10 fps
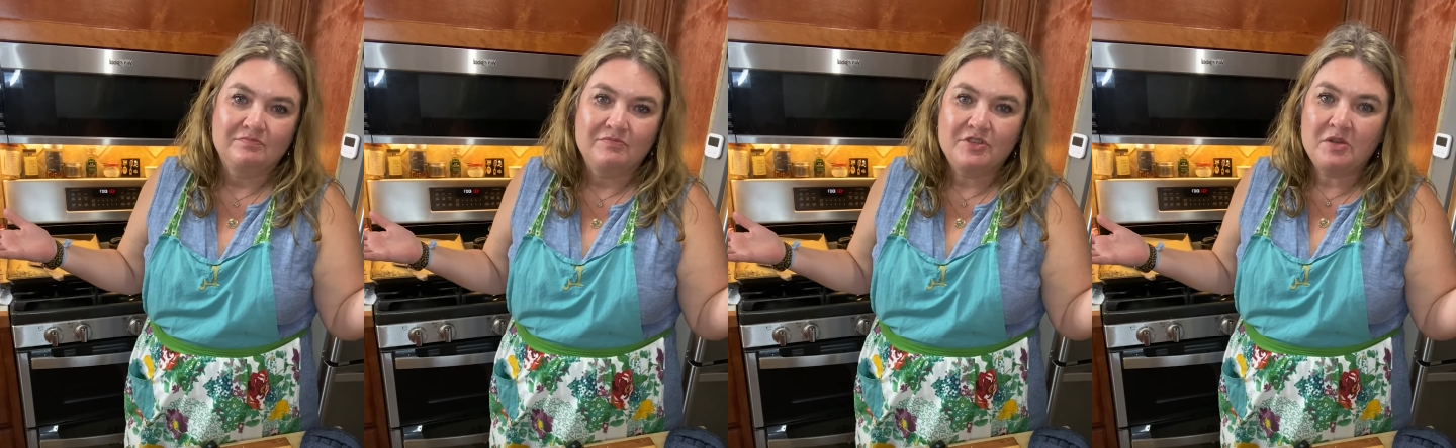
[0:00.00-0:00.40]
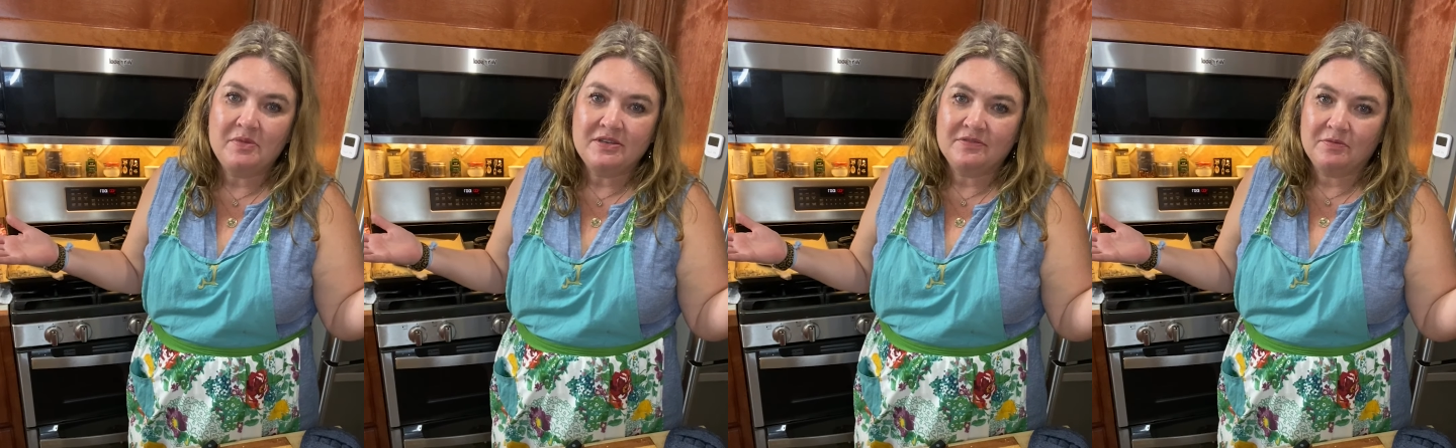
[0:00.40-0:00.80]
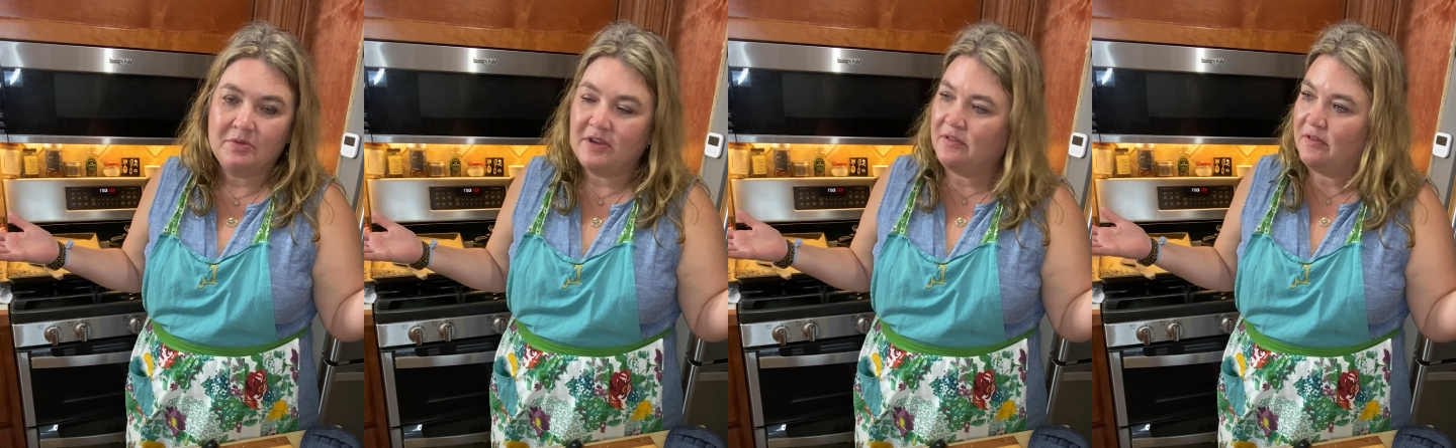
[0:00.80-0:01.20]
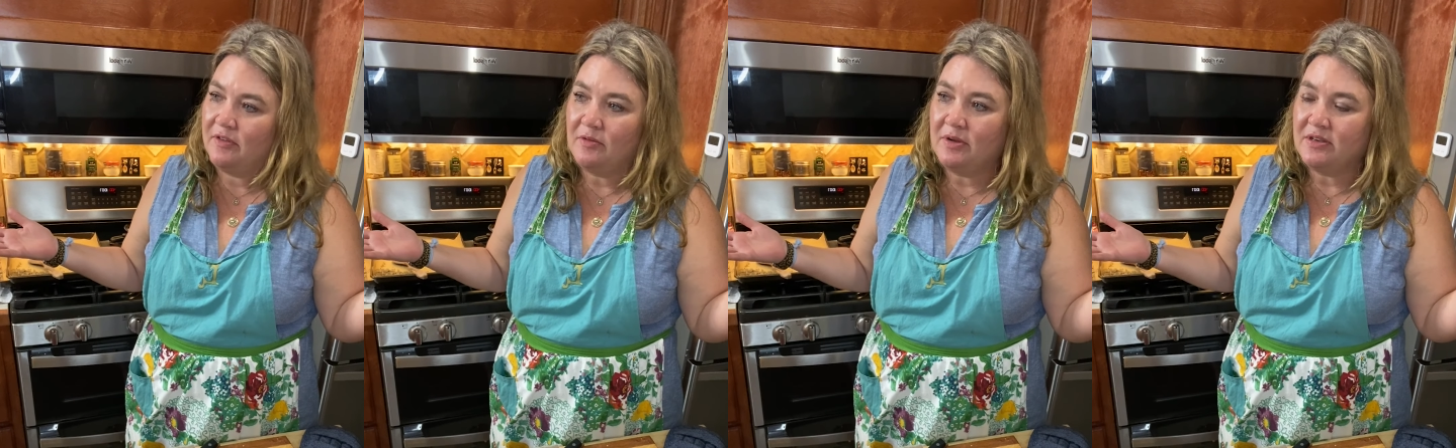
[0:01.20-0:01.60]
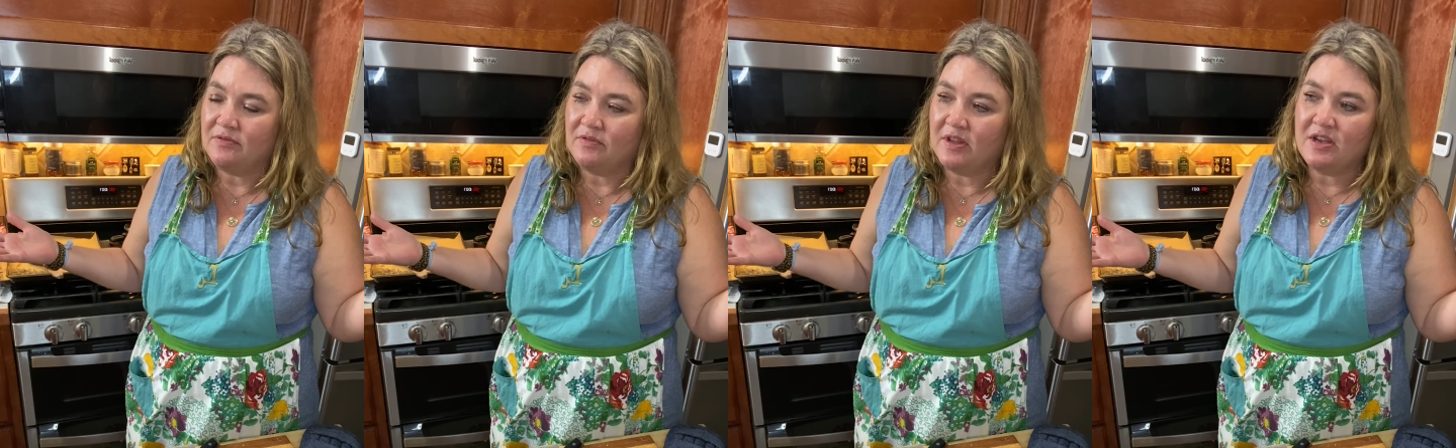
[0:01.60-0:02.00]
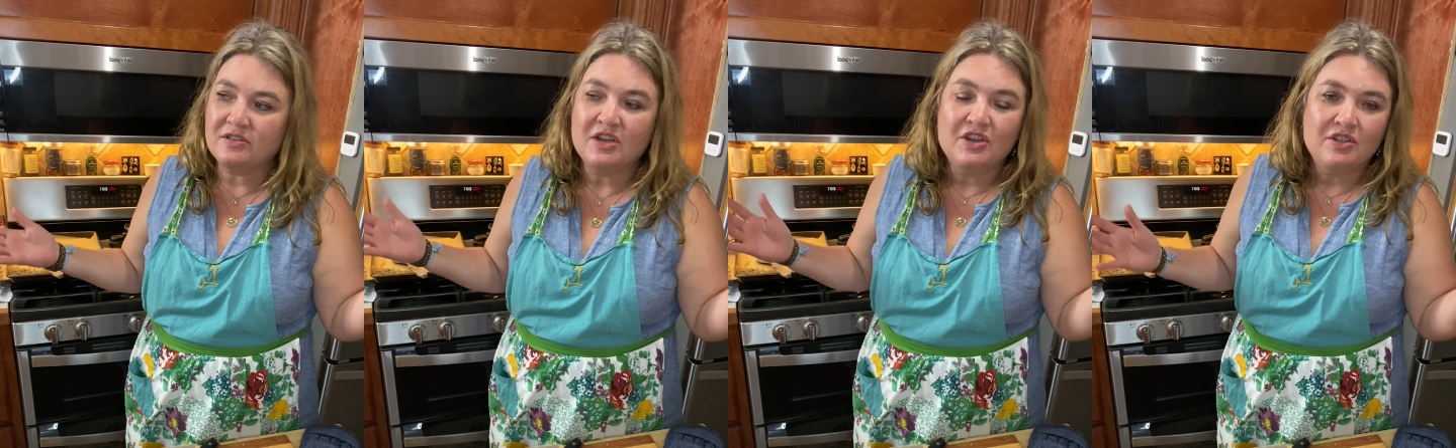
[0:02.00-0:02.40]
so many different places, so many different things.